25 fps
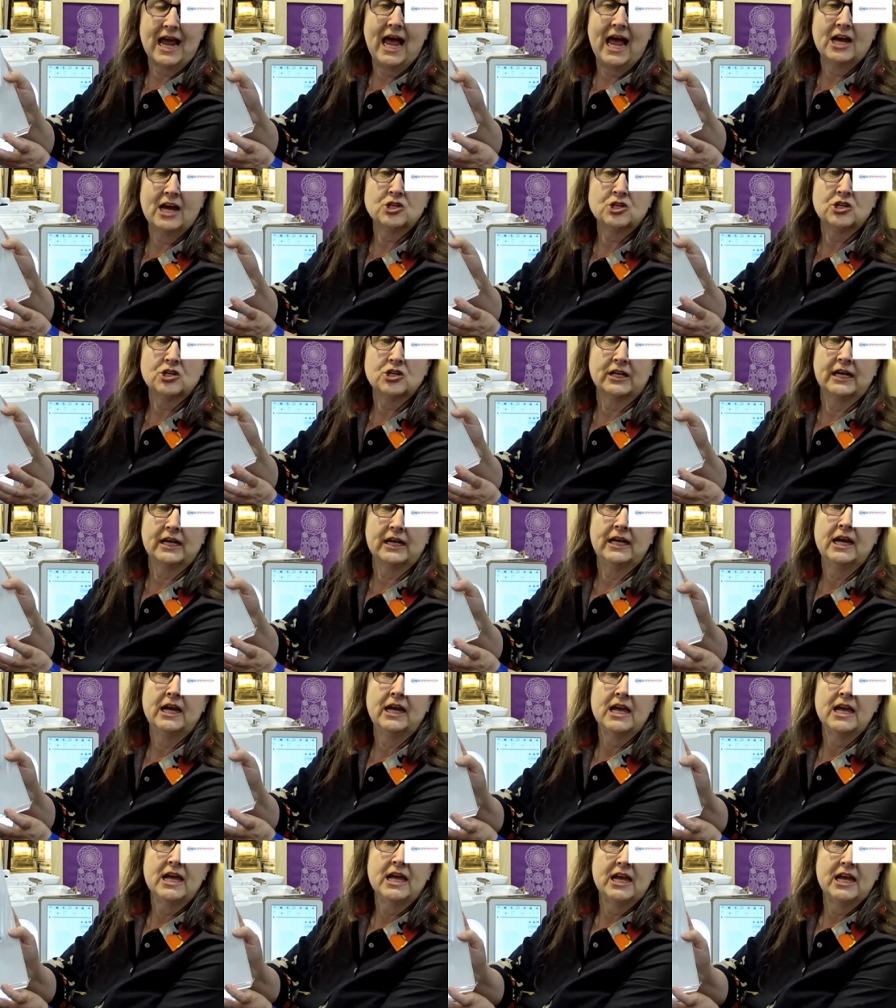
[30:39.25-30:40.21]
Actually,
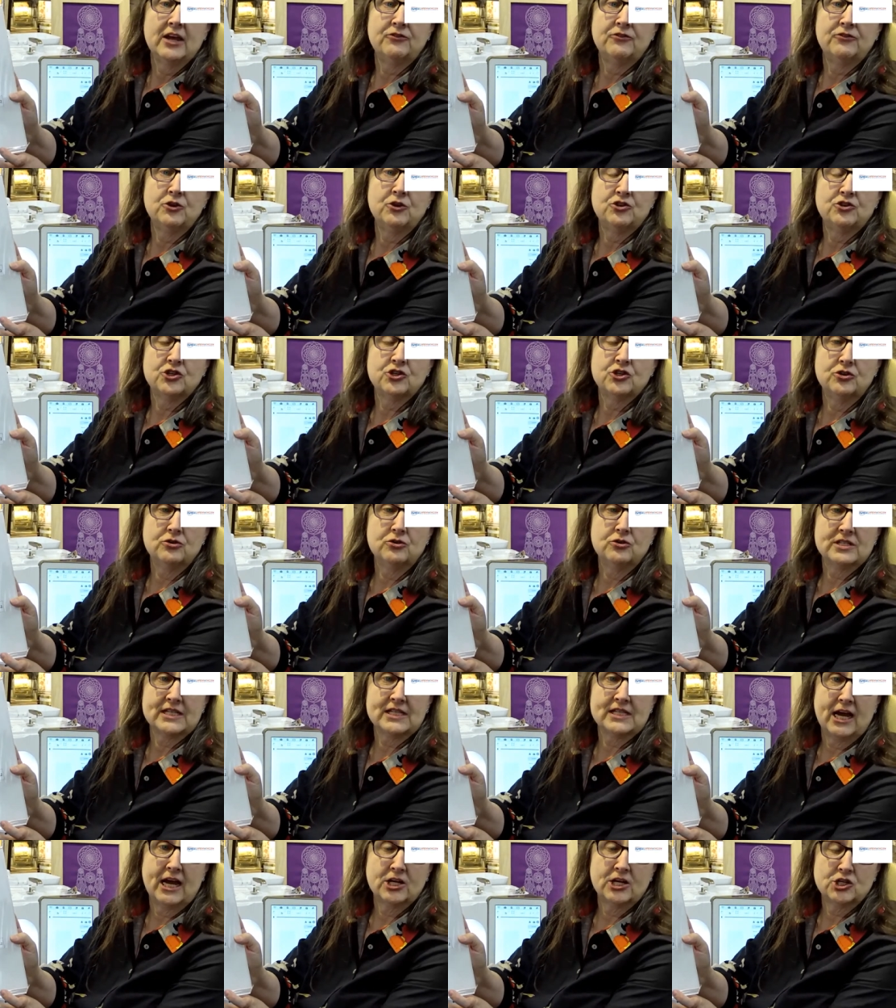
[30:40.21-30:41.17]
if you
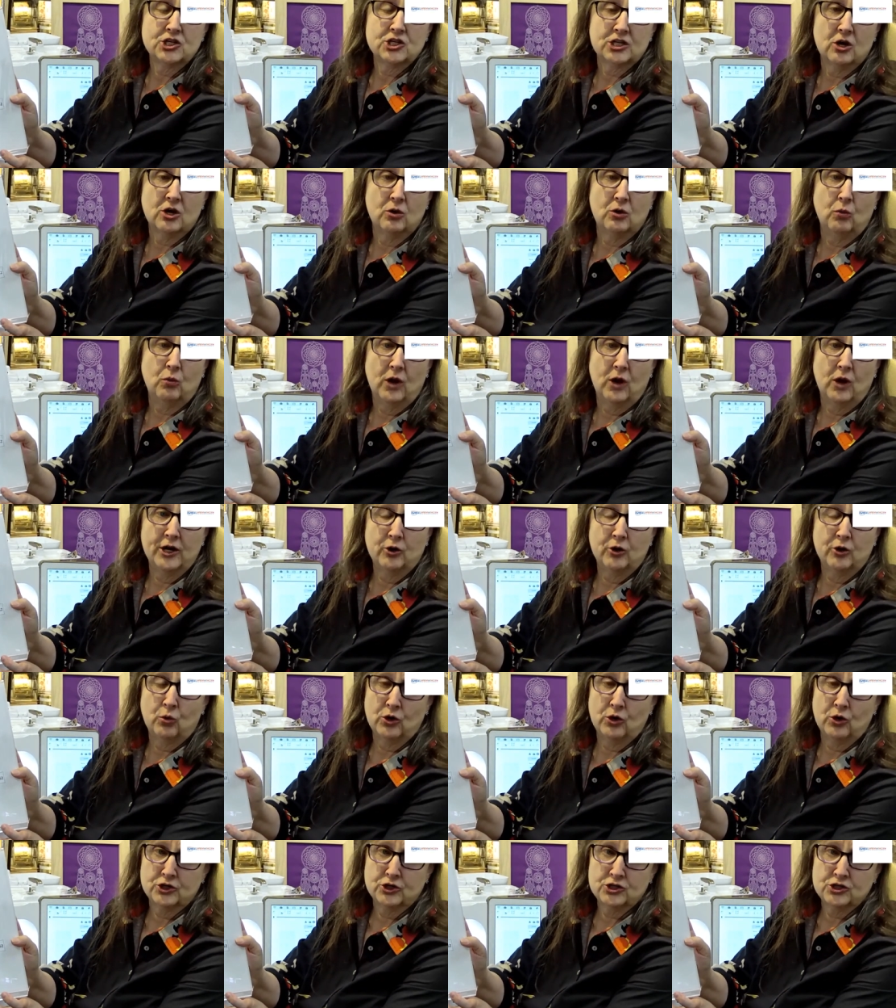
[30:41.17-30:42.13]
choose Sashiko 1
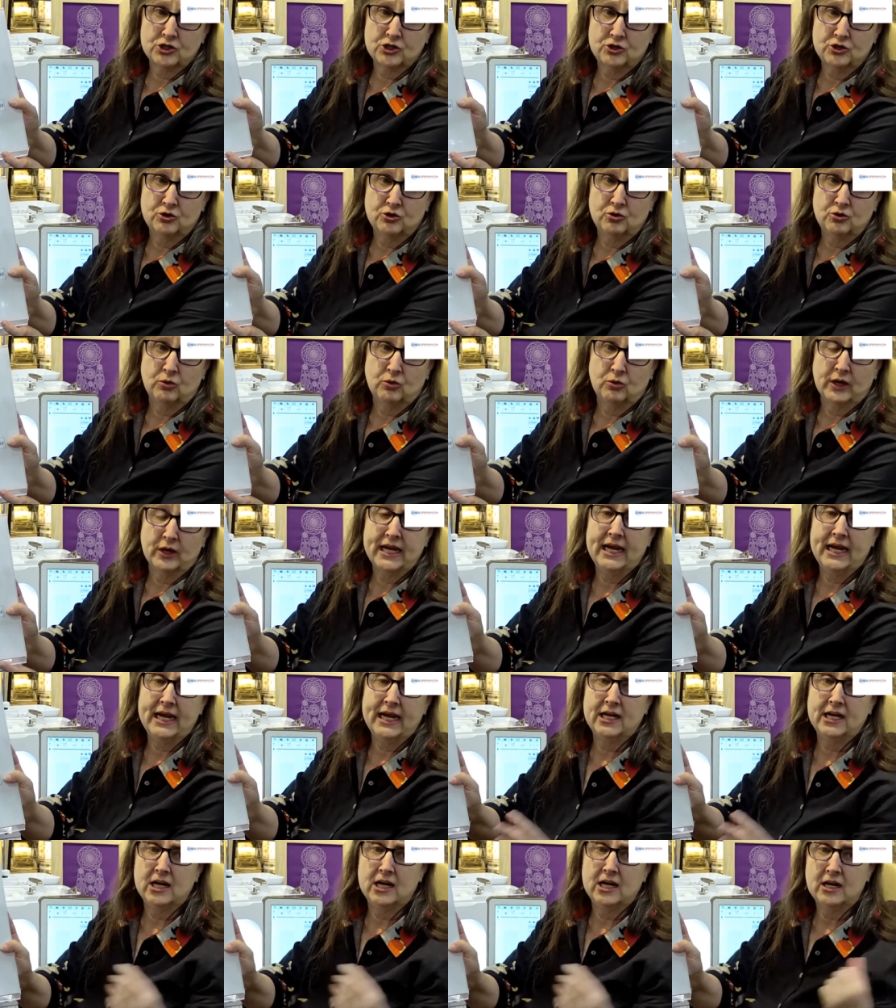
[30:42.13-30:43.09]
or 2
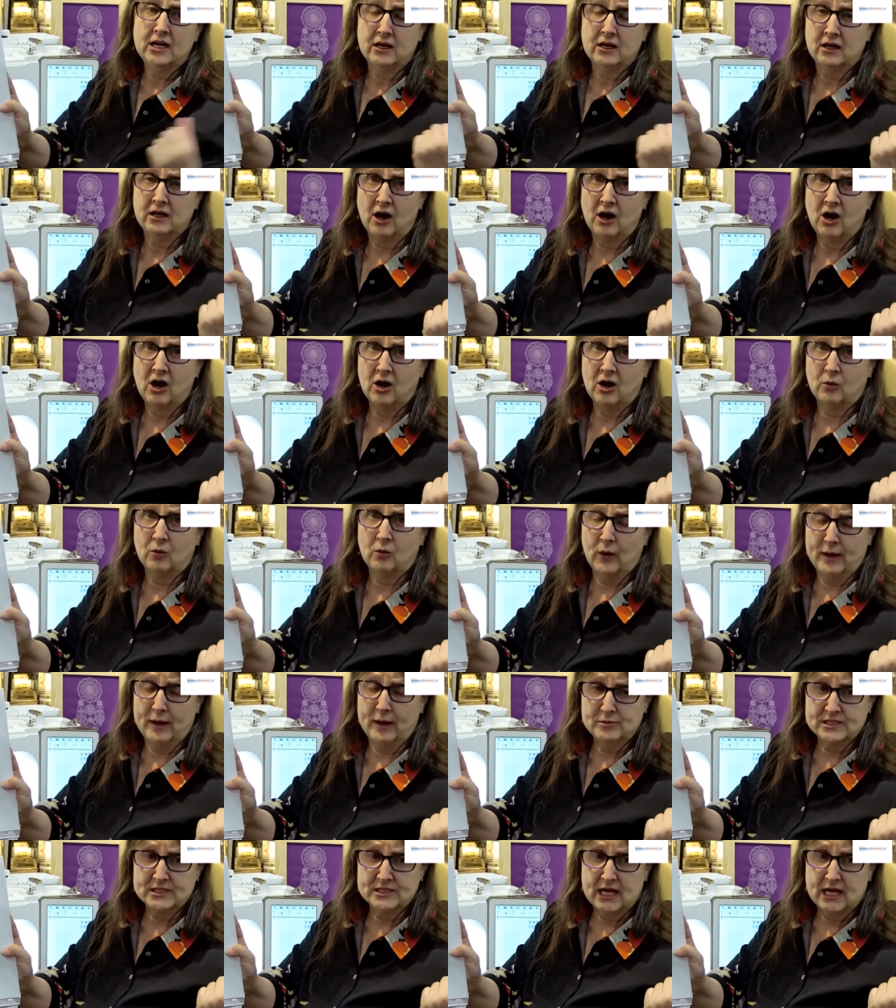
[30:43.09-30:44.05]
in our
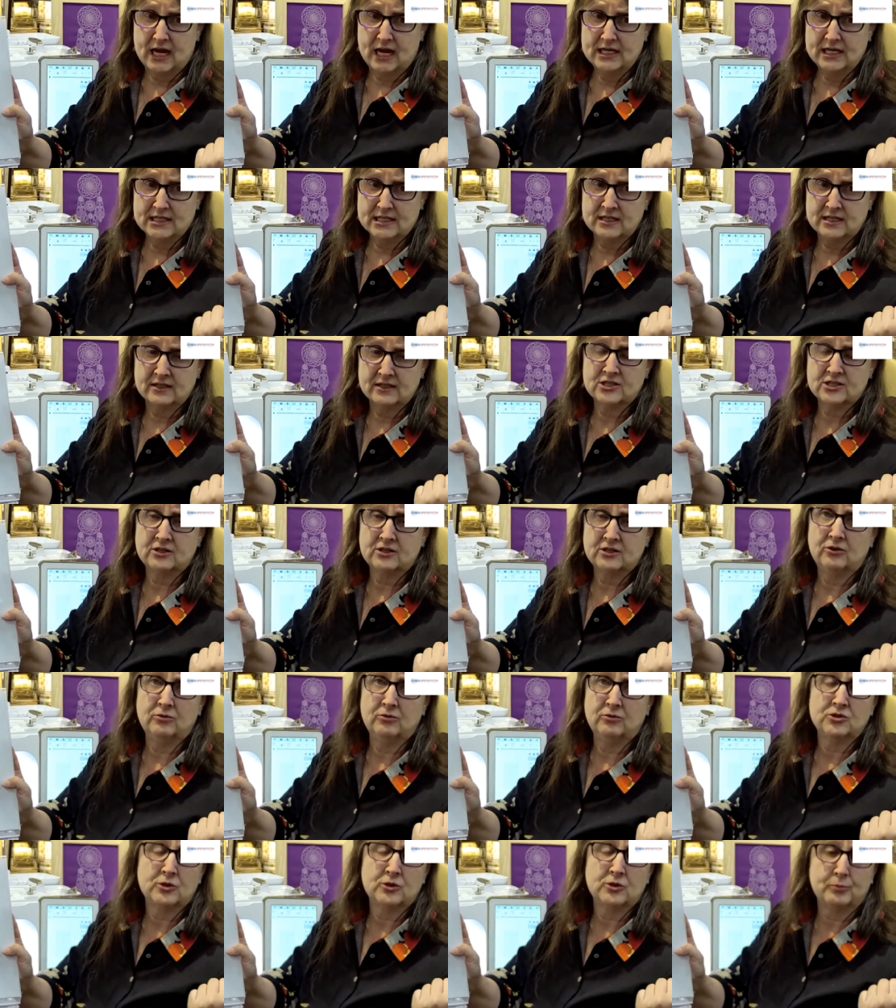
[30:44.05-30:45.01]
website
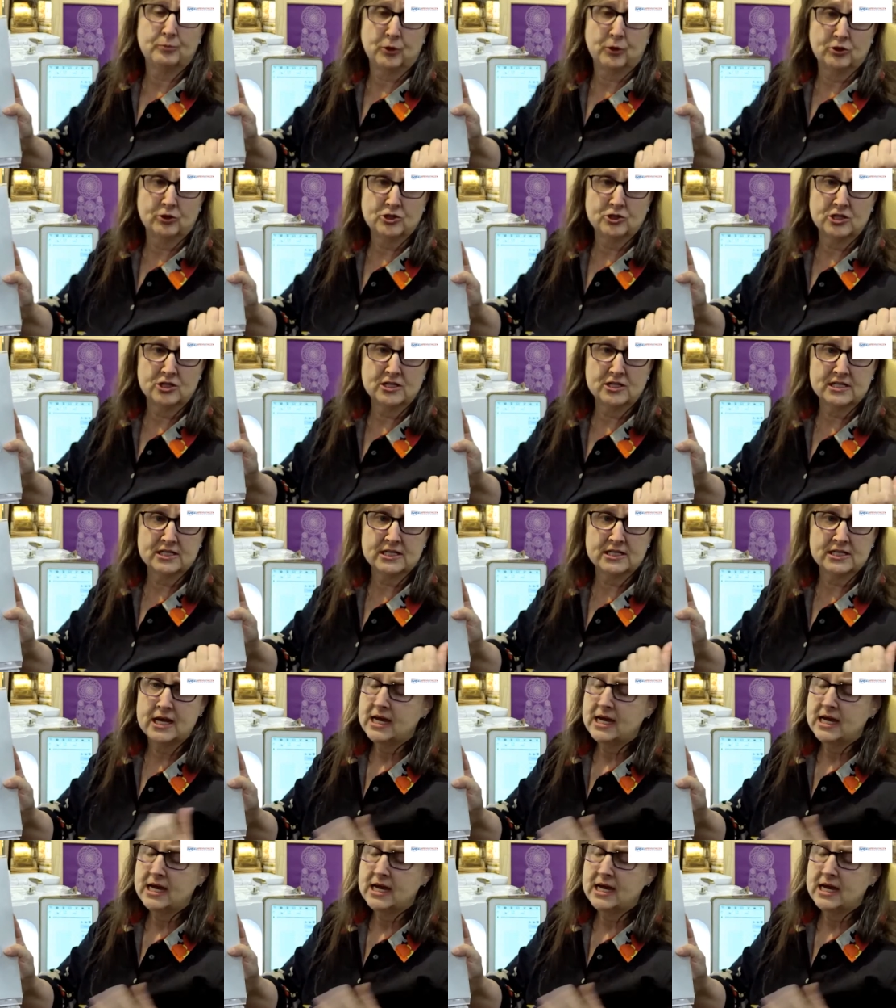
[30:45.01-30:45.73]
to, to purchase,